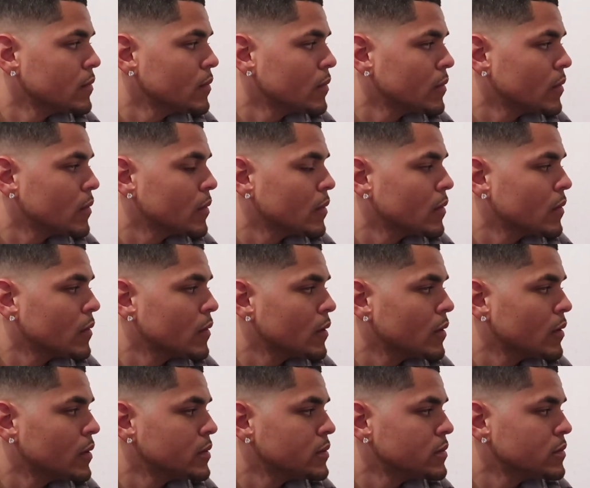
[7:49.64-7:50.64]

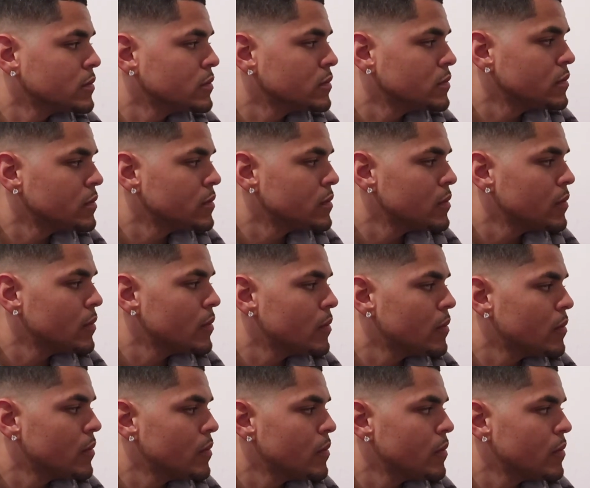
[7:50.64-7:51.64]

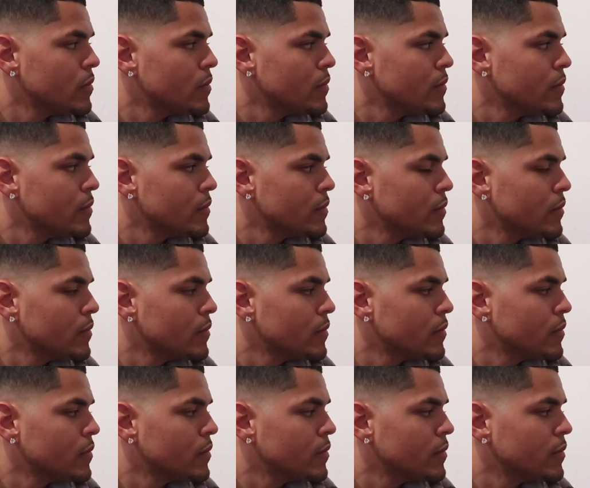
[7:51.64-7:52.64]

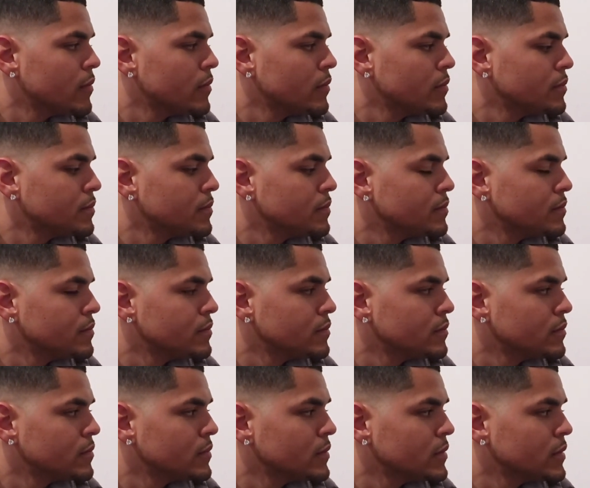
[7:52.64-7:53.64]

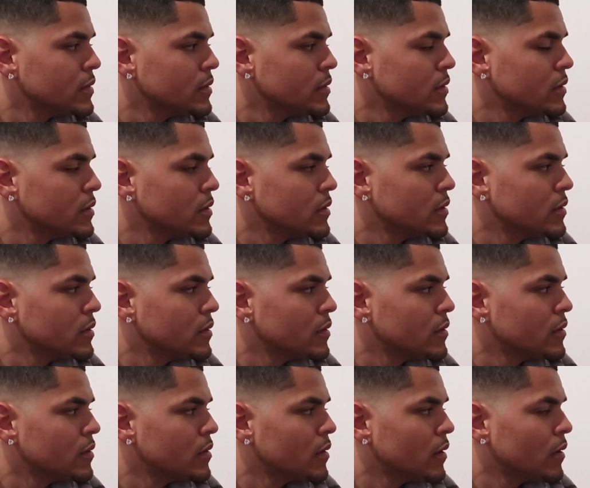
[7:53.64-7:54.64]

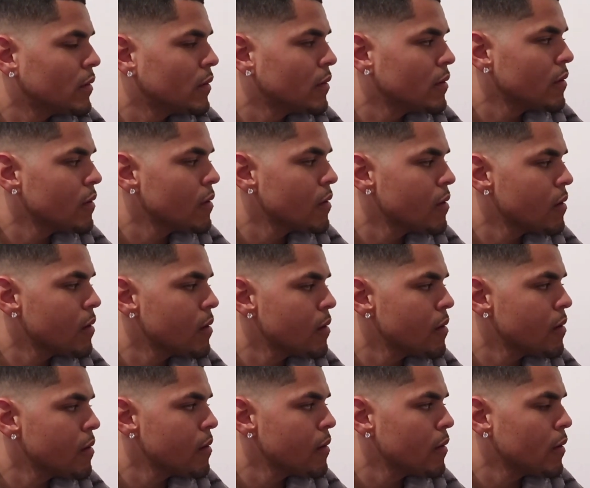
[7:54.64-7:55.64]

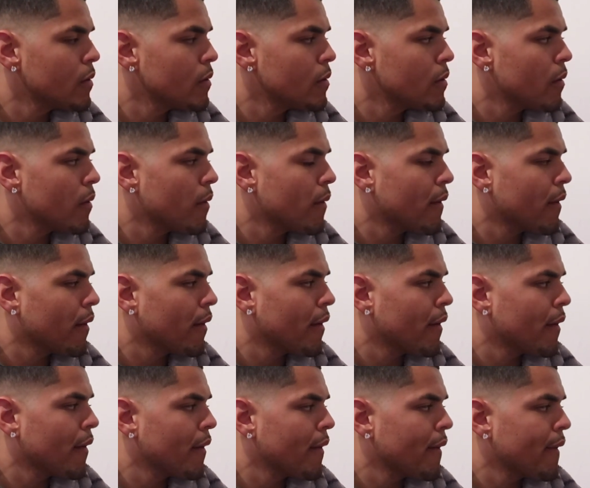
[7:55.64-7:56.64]

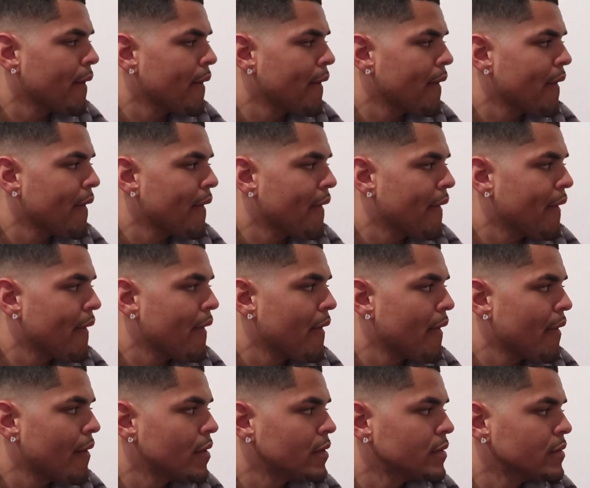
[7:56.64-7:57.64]
No words are spoken by the person on screen.